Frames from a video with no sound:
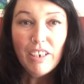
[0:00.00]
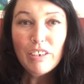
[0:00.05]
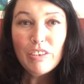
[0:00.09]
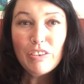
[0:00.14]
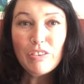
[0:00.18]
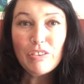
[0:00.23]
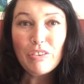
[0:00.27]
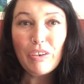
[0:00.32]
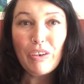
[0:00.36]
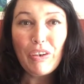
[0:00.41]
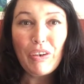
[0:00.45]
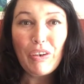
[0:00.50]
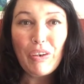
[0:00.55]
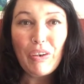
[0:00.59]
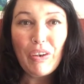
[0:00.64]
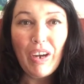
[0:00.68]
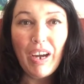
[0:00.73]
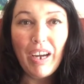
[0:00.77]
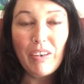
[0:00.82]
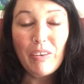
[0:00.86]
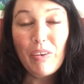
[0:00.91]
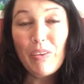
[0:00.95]
So
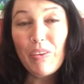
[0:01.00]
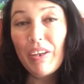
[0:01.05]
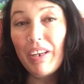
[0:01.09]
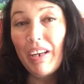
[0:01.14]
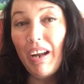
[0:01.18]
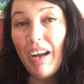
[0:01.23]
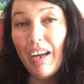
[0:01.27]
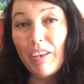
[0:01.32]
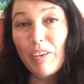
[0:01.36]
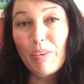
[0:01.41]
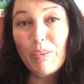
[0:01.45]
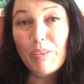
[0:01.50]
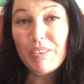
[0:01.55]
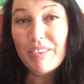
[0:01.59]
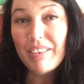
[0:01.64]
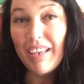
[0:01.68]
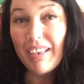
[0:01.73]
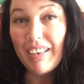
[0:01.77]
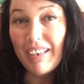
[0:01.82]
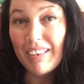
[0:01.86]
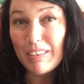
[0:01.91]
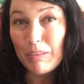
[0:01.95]
I know that I use
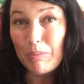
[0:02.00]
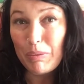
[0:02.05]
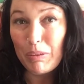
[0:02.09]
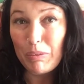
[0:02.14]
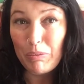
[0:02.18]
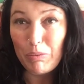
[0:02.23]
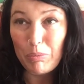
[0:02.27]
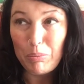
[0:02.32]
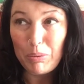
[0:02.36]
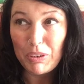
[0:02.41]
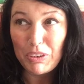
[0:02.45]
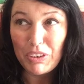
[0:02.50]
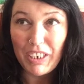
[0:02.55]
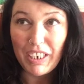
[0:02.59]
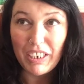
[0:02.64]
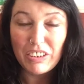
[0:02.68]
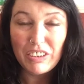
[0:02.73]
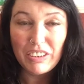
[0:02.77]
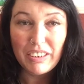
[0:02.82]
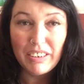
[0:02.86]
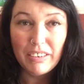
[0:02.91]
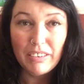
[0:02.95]
that as a bit of
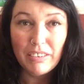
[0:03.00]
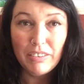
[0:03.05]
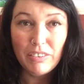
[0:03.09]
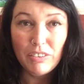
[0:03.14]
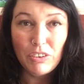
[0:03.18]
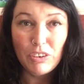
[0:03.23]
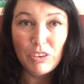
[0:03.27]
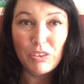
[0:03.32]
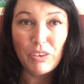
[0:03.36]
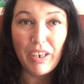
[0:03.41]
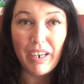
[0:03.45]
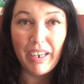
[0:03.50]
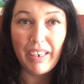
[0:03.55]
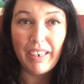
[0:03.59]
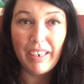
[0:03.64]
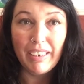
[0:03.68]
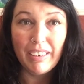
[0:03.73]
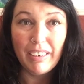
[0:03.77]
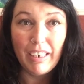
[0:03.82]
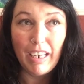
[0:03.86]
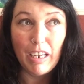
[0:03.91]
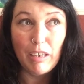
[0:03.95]
projection to try
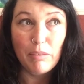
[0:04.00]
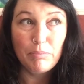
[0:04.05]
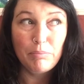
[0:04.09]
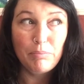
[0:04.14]
and